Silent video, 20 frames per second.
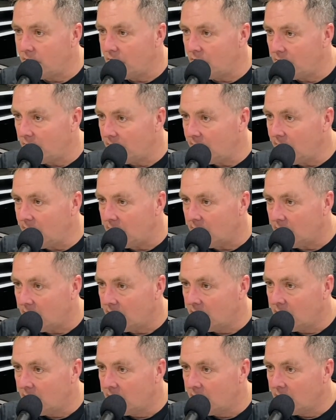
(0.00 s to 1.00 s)
You're the leader.
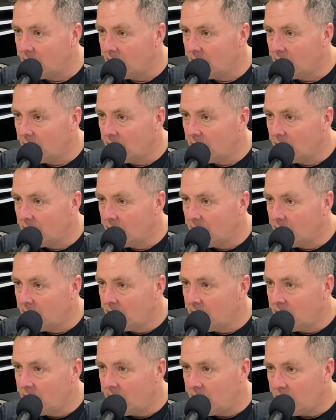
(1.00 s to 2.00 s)

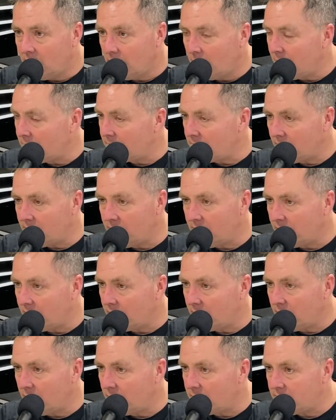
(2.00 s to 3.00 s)
Makes everything a
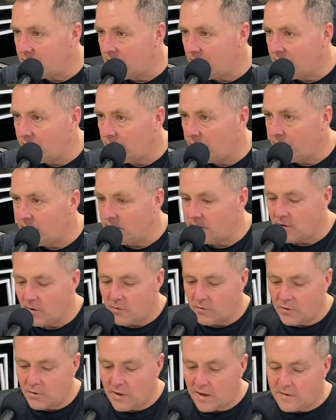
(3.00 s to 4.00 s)
good, safe place. Go.
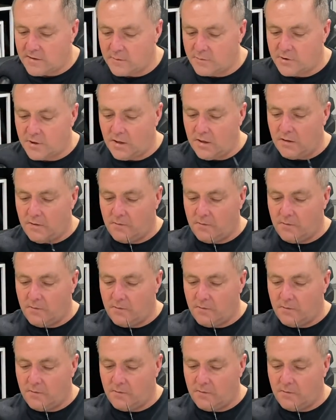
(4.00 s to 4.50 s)
You had some shit?